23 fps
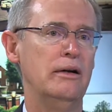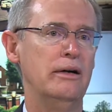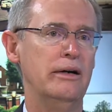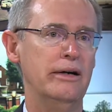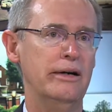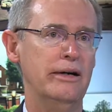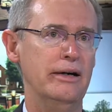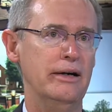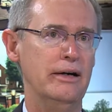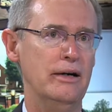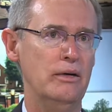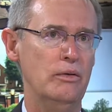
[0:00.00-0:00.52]

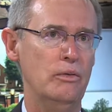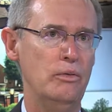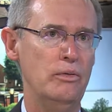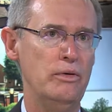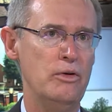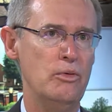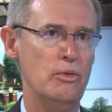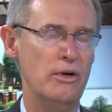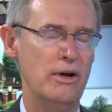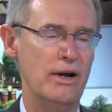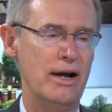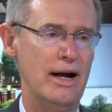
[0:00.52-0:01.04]
We
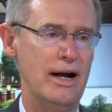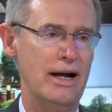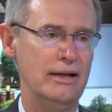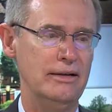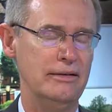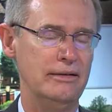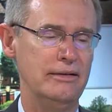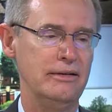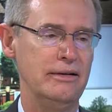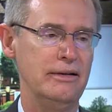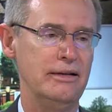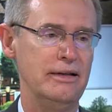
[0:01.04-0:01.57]
were
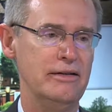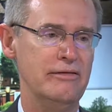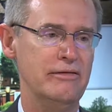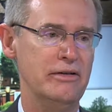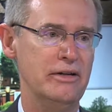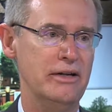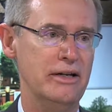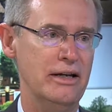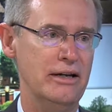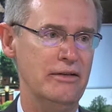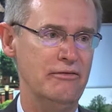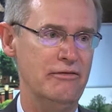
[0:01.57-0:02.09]
not
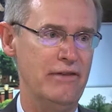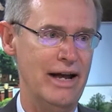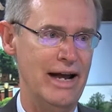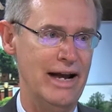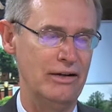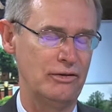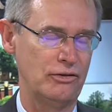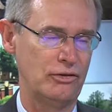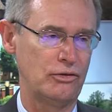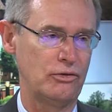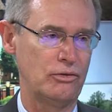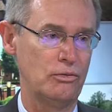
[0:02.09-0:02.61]
given an
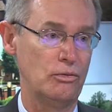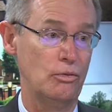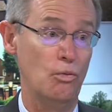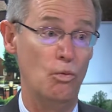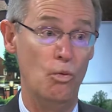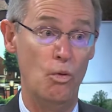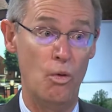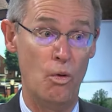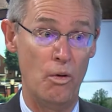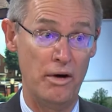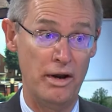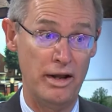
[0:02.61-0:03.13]
advanced
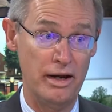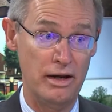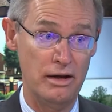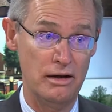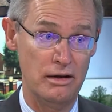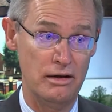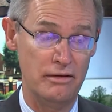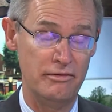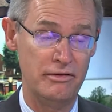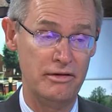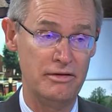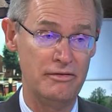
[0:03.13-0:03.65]
warning
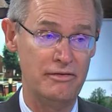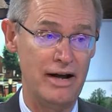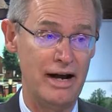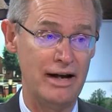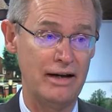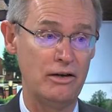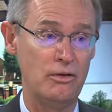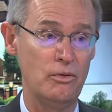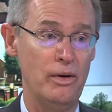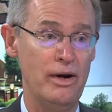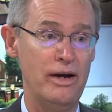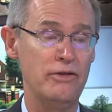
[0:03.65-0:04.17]
of the
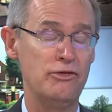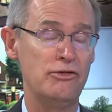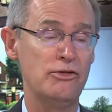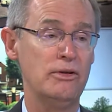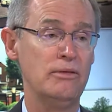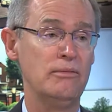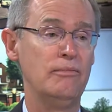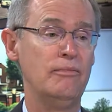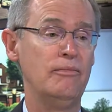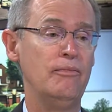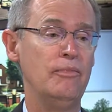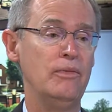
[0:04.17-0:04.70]

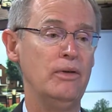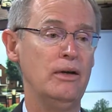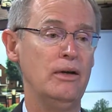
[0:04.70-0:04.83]
evacuation.